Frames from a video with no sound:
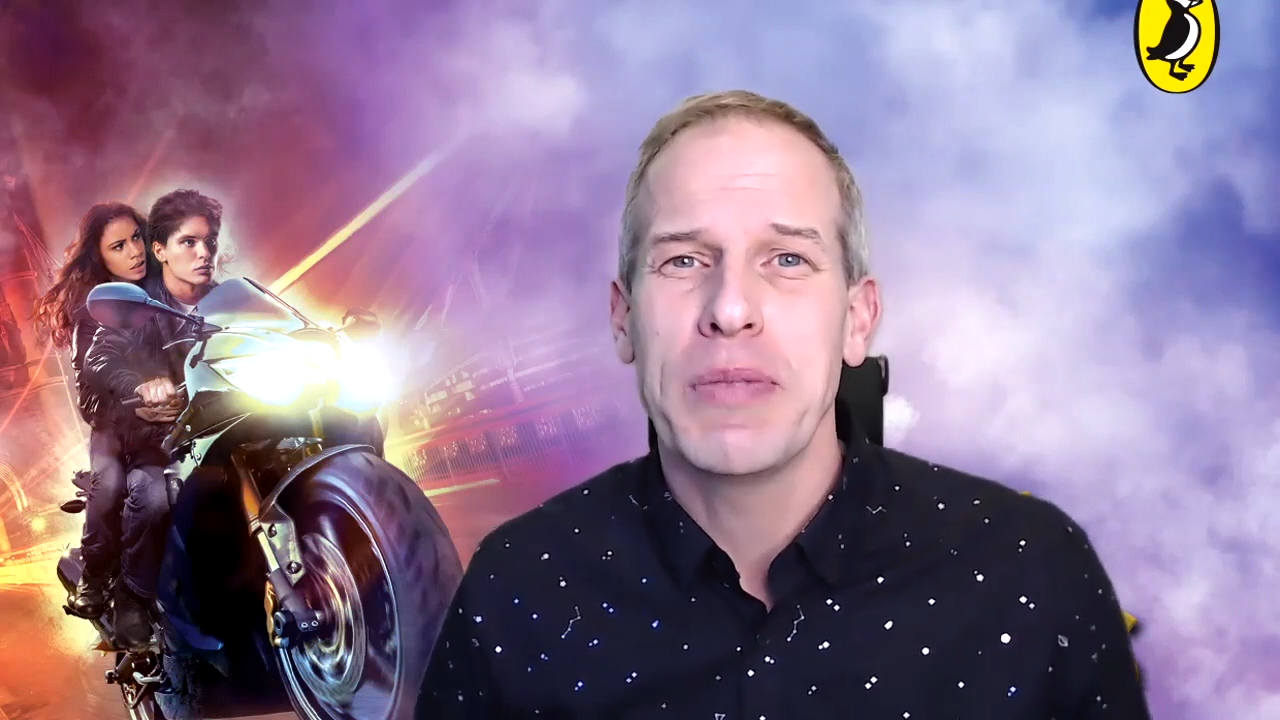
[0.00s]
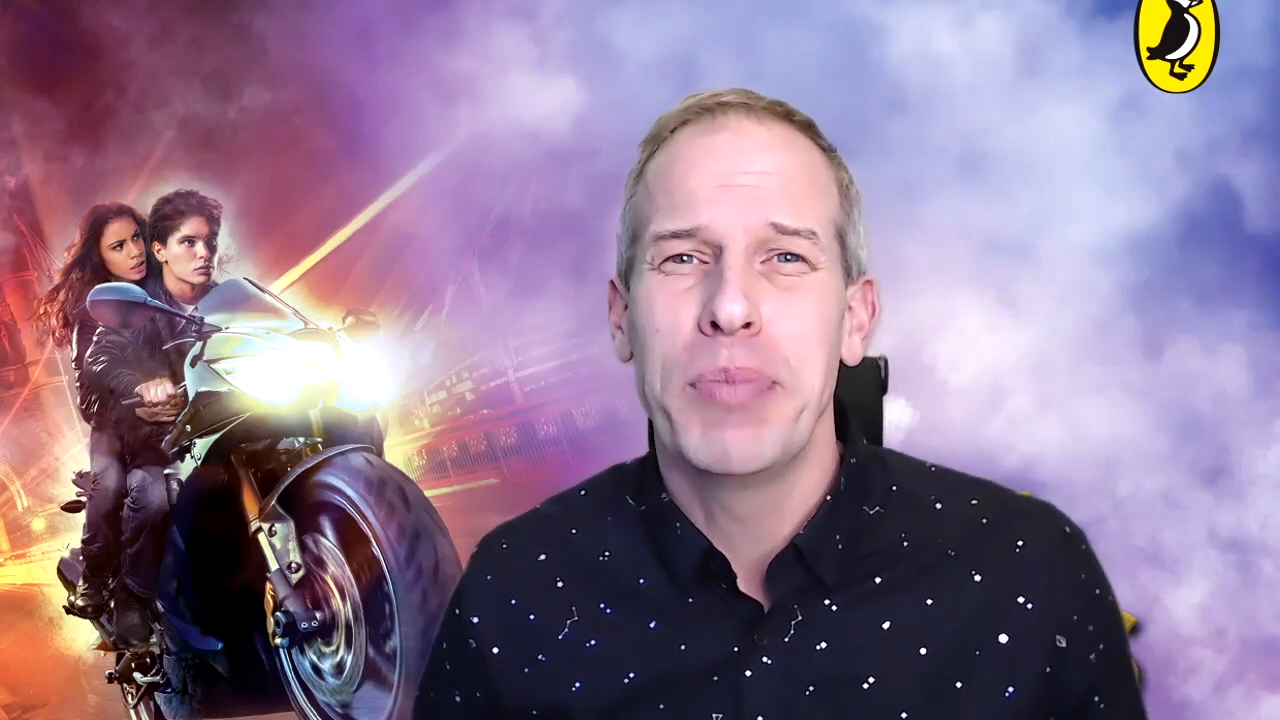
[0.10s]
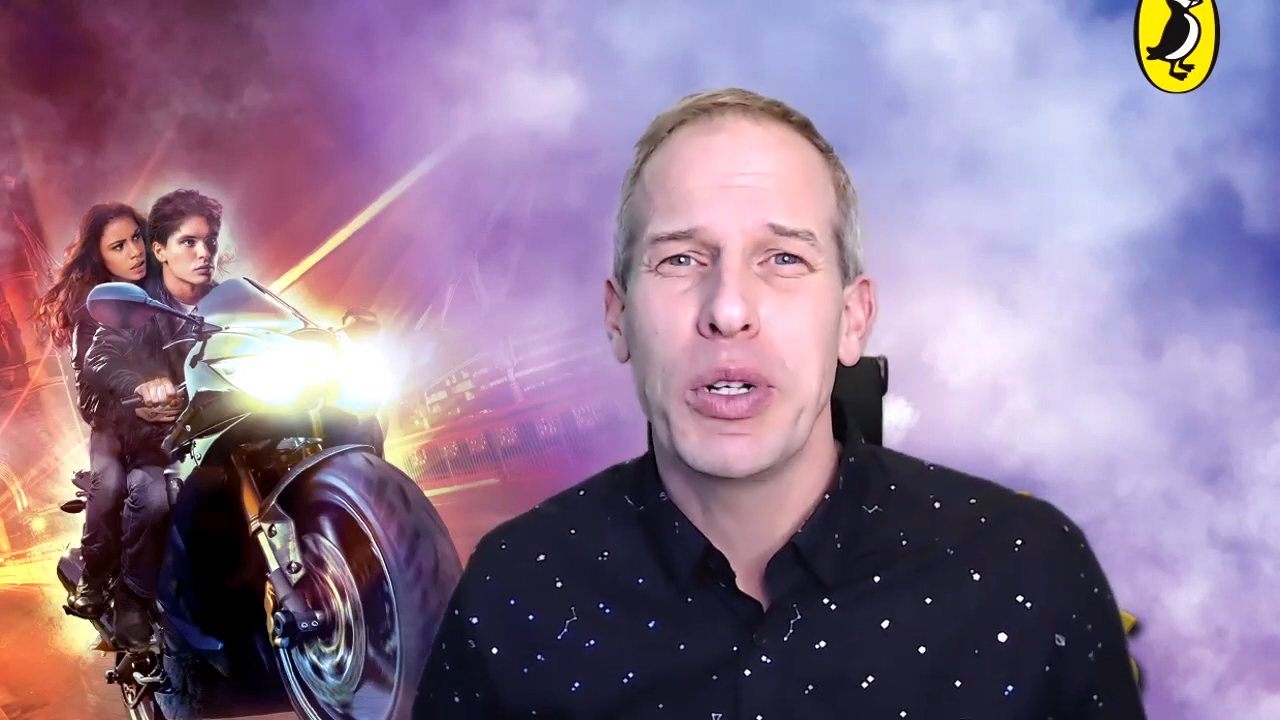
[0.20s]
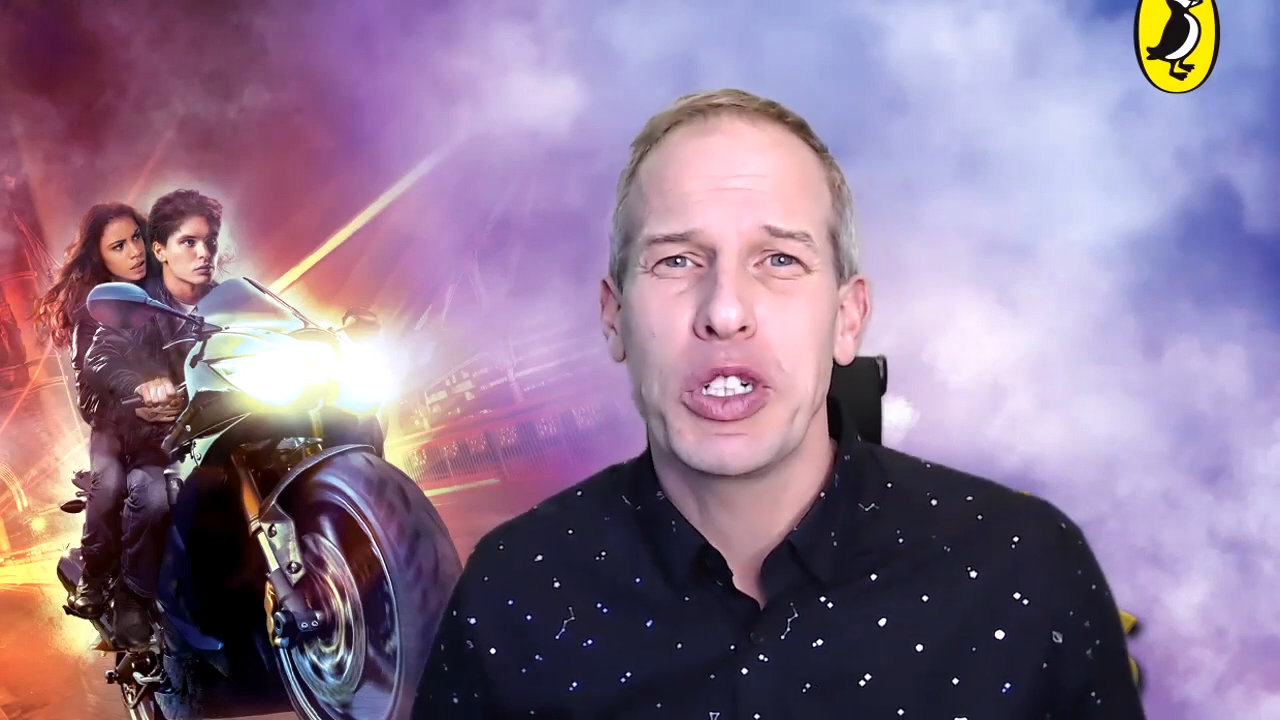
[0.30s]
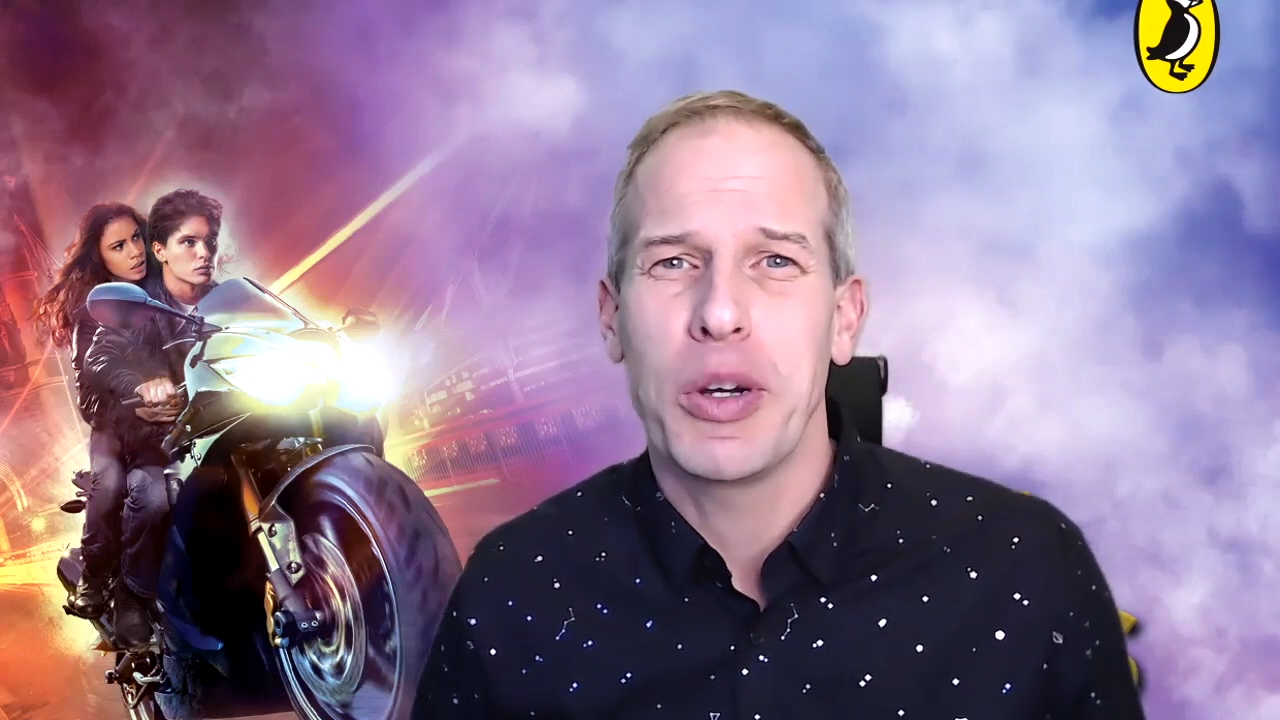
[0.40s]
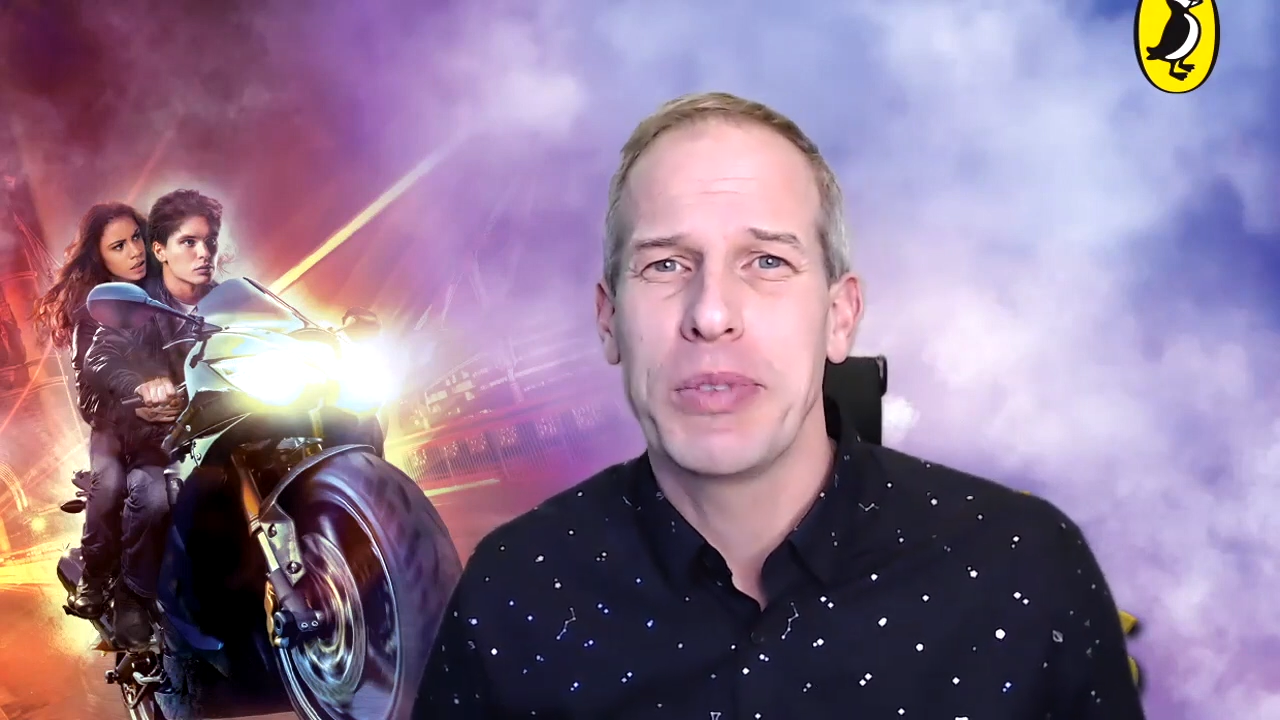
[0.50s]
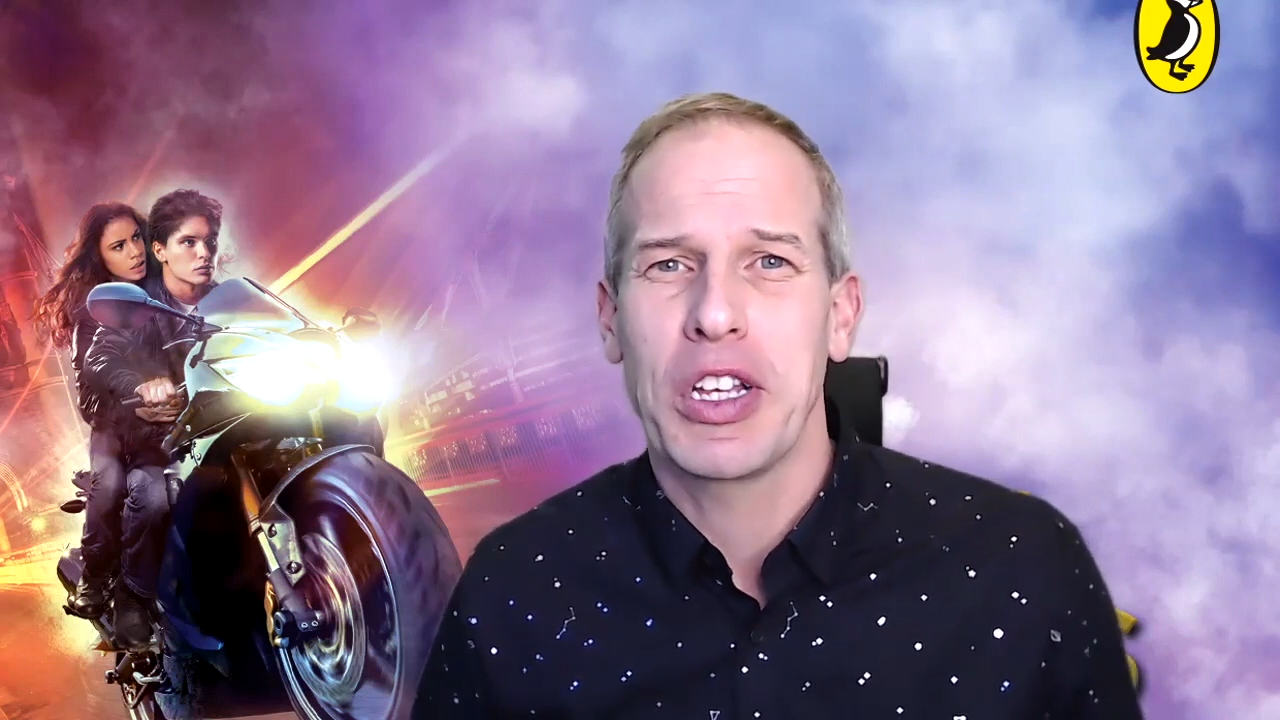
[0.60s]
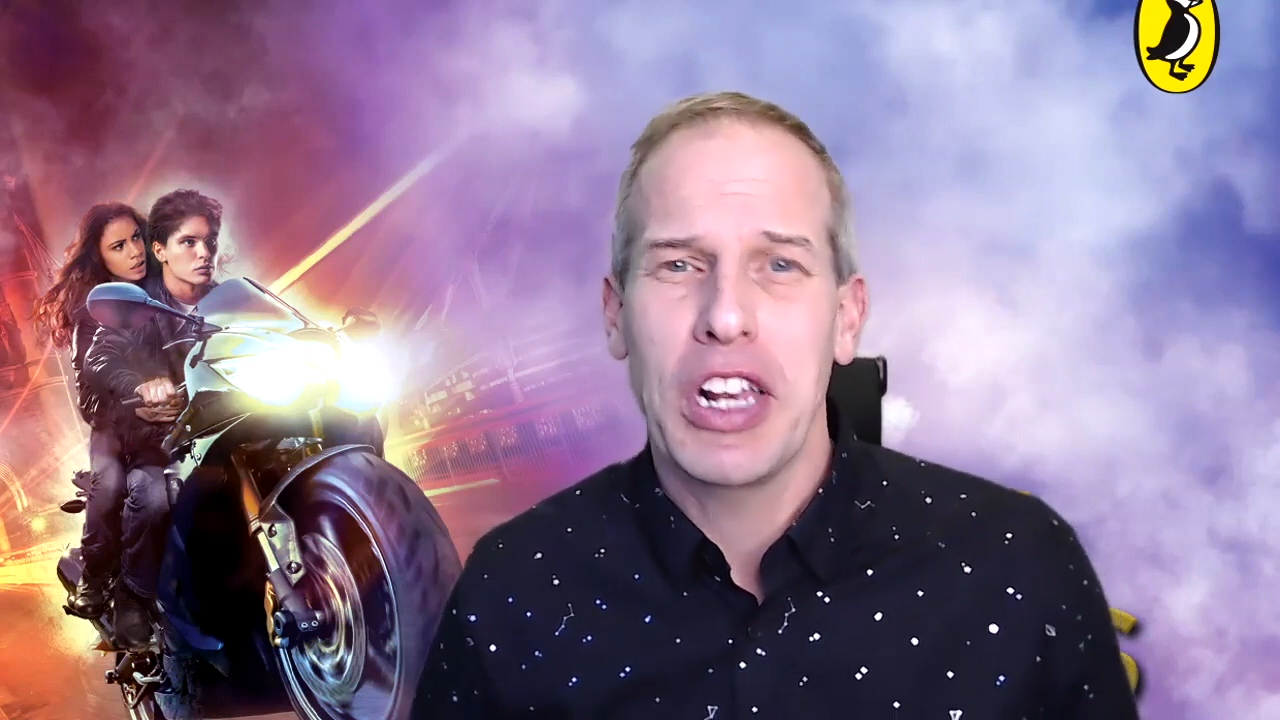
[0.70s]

and bookshops